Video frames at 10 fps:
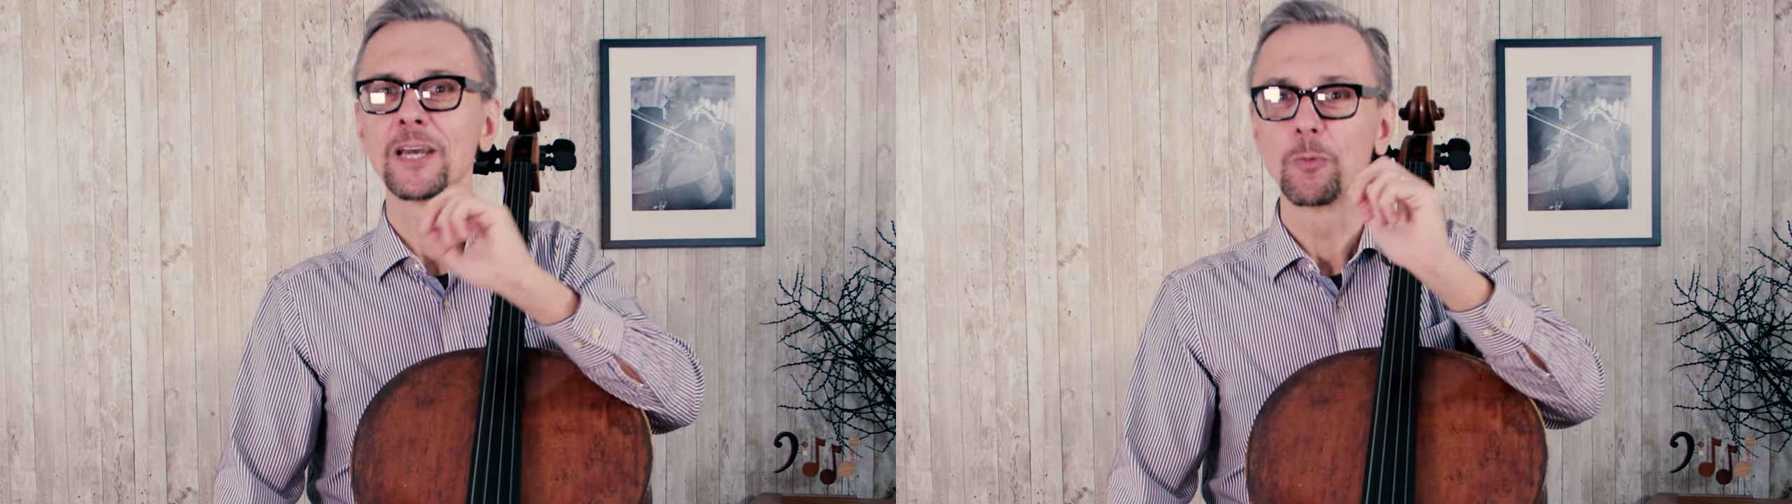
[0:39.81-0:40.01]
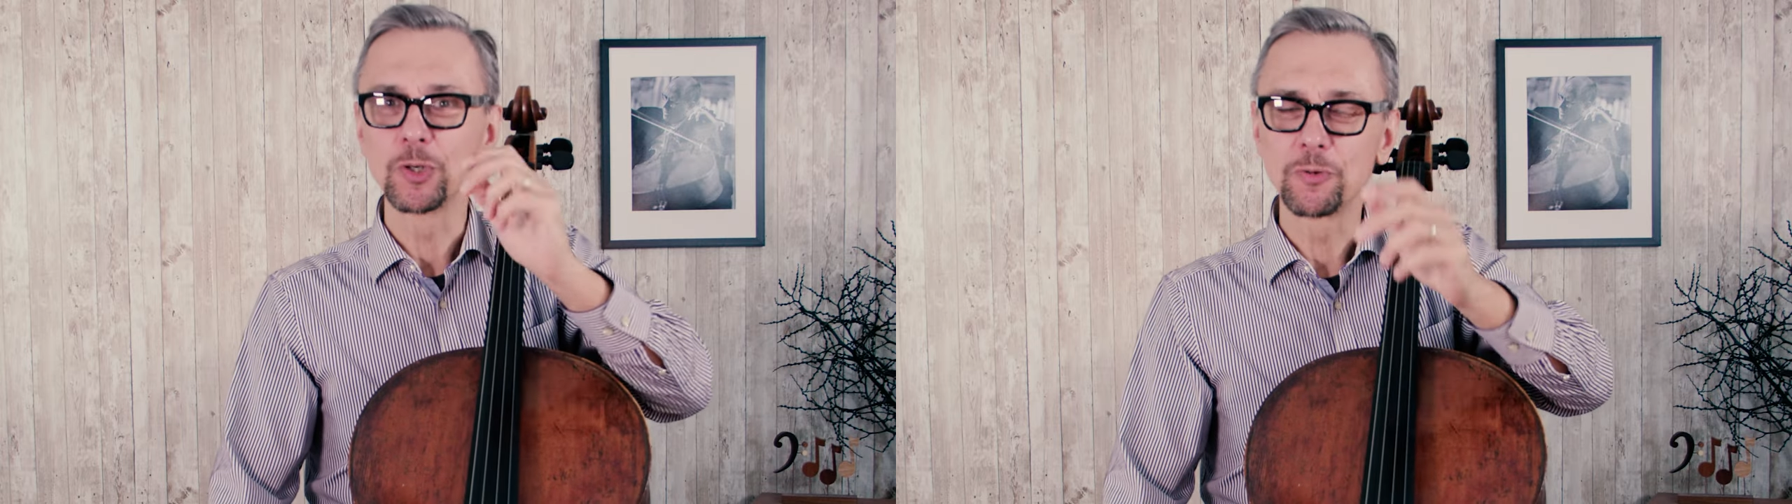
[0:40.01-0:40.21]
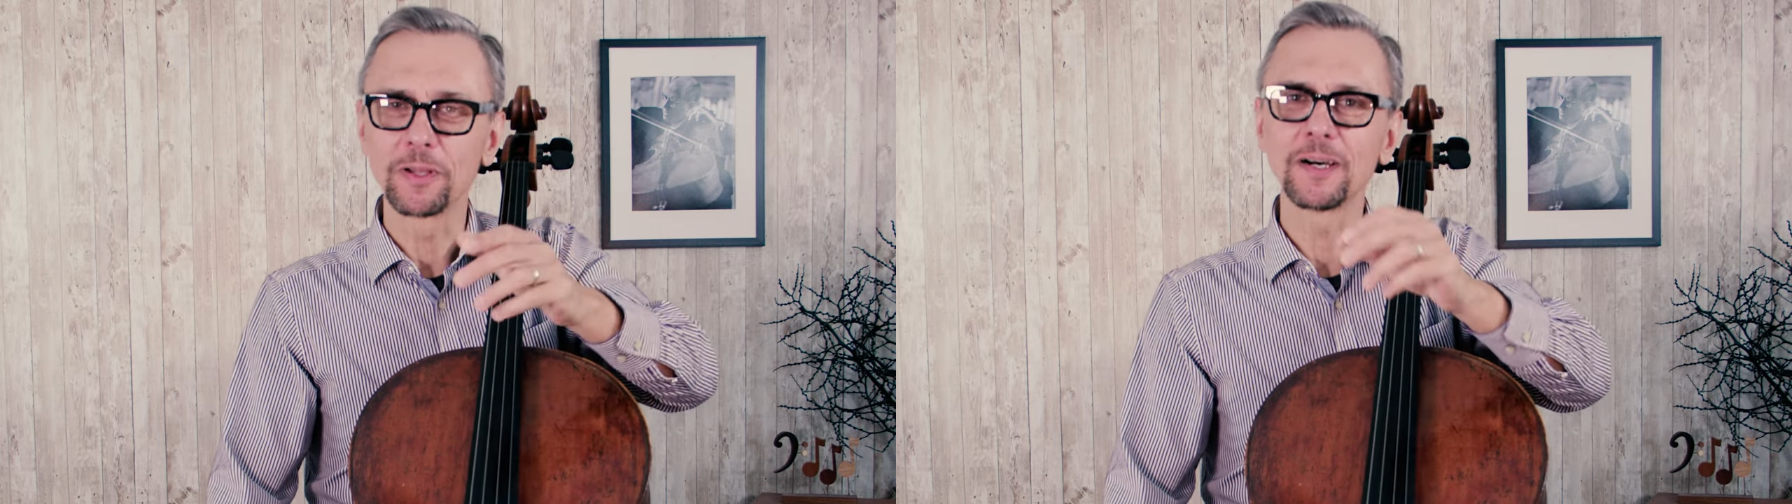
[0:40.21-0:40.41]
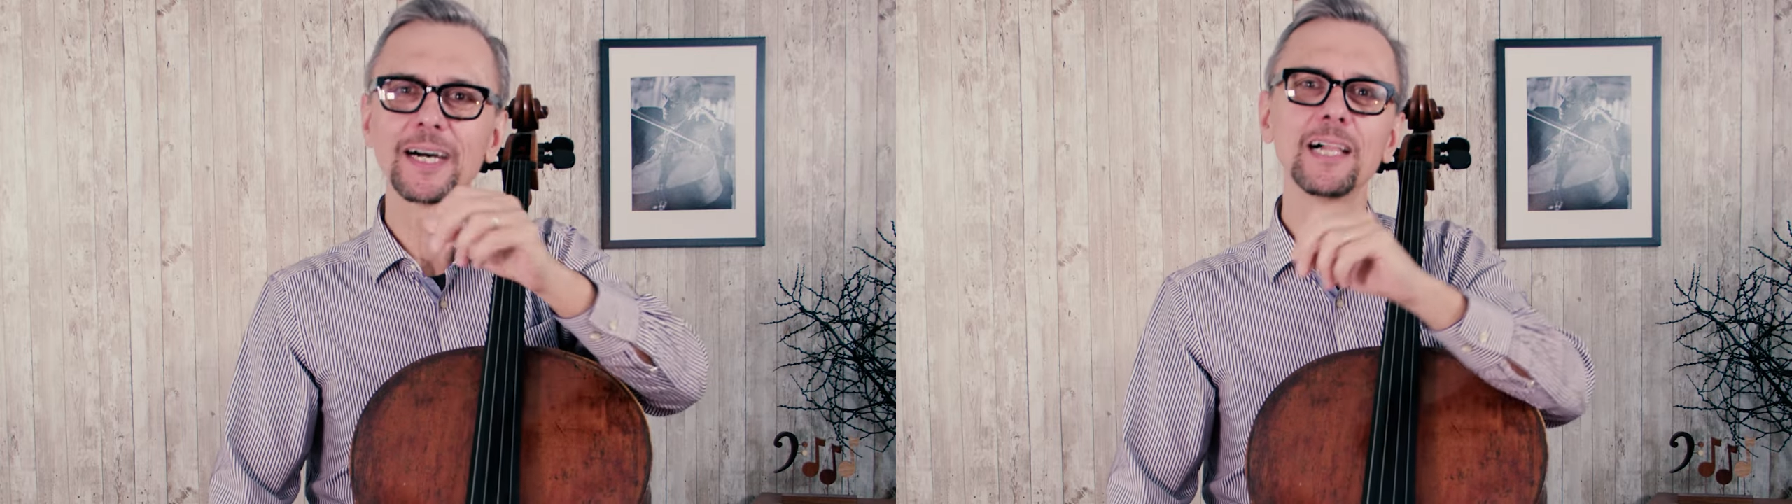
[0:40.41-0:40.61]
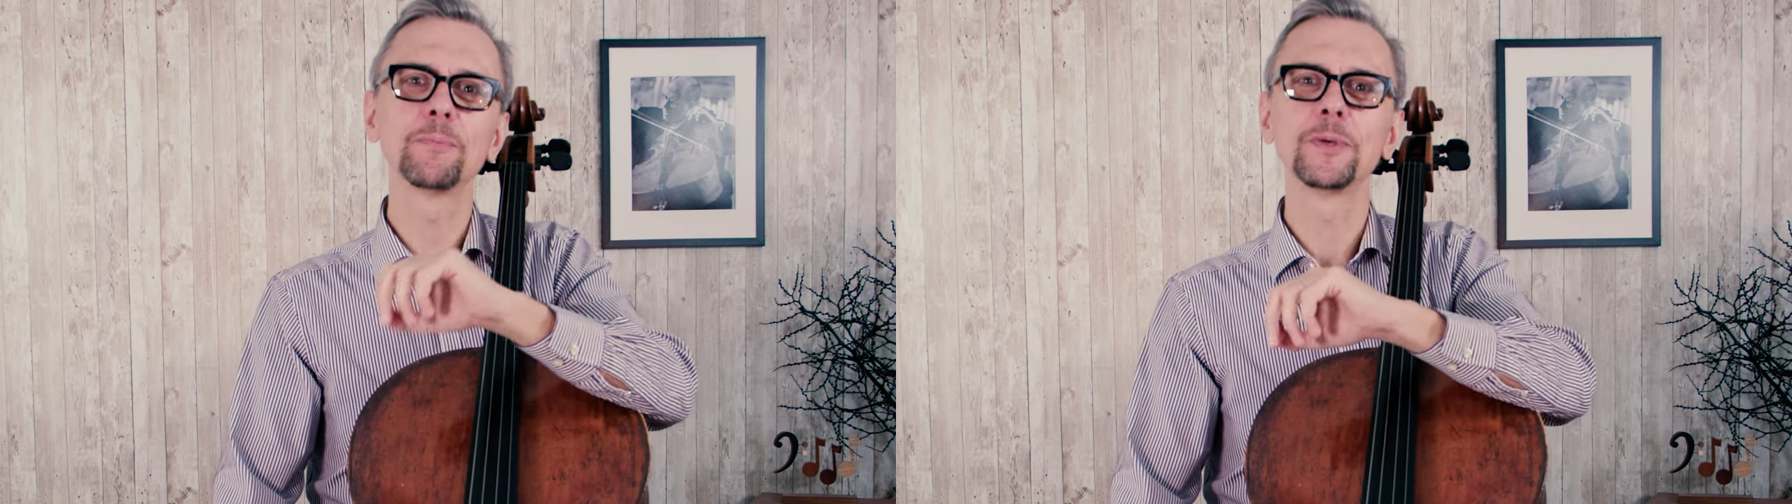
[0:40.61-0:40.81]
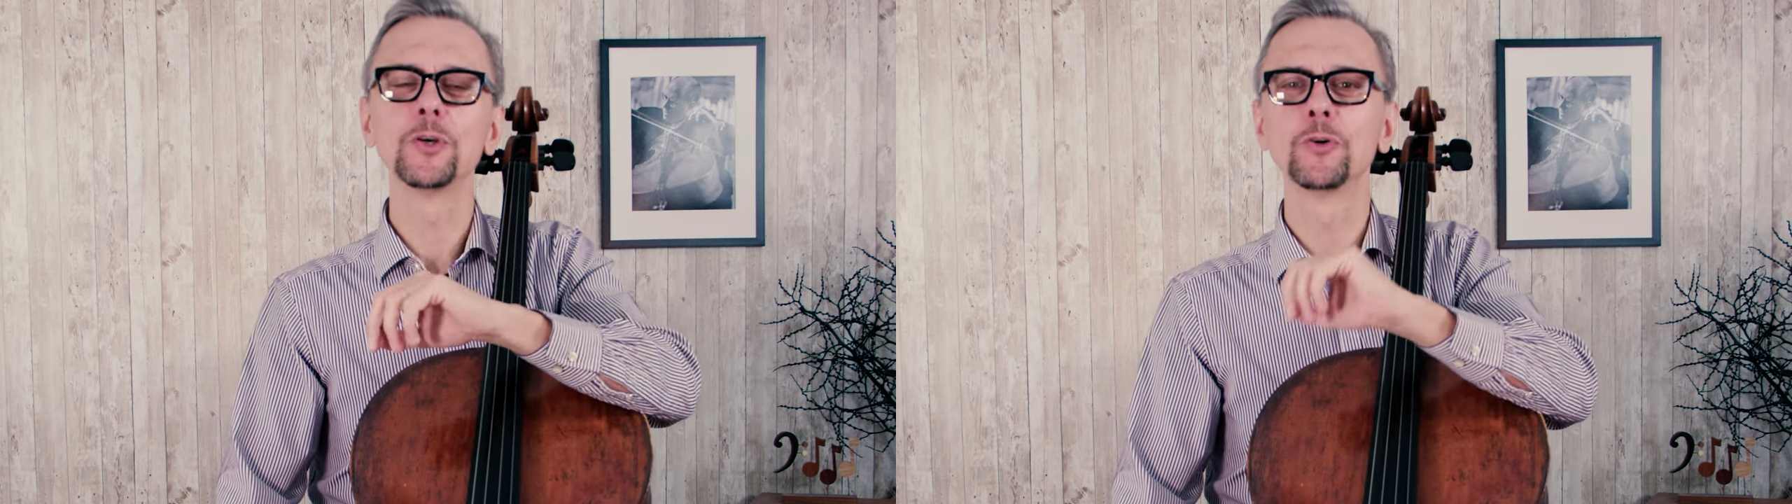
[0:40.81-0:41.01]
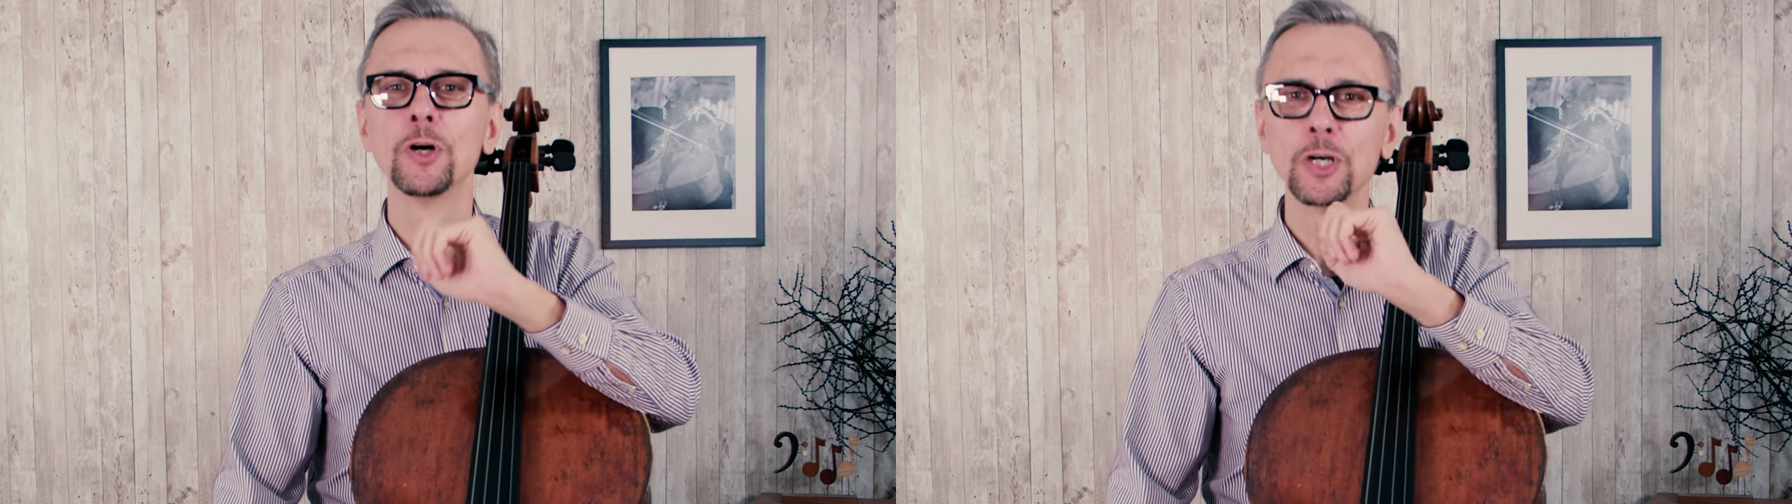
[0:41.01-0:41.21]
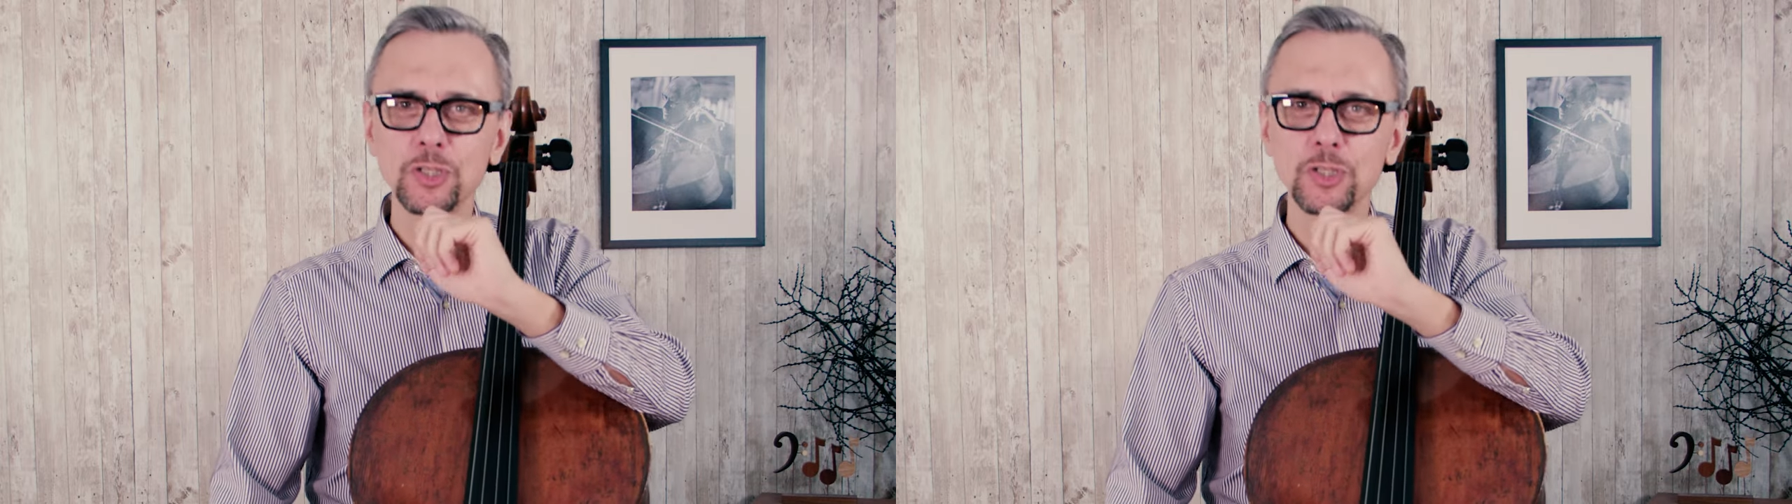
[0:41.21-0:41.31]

which will help you